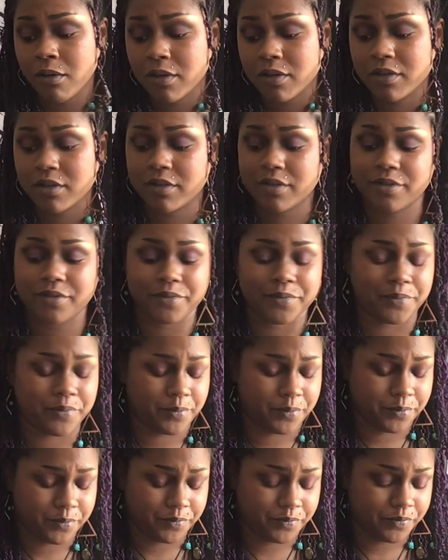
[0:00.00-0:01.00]
all
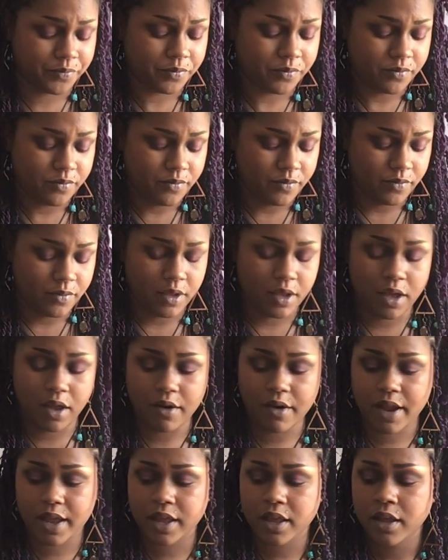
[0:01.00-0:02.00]

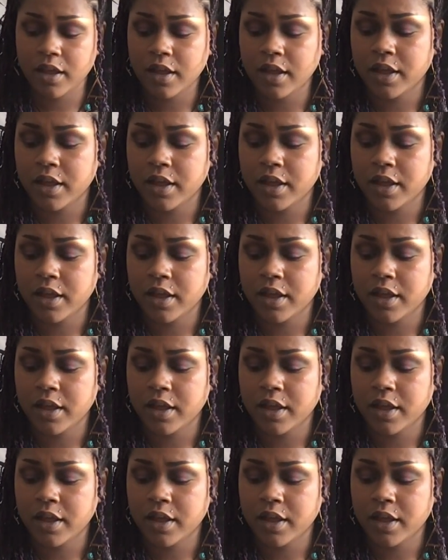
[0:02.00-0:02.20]
right.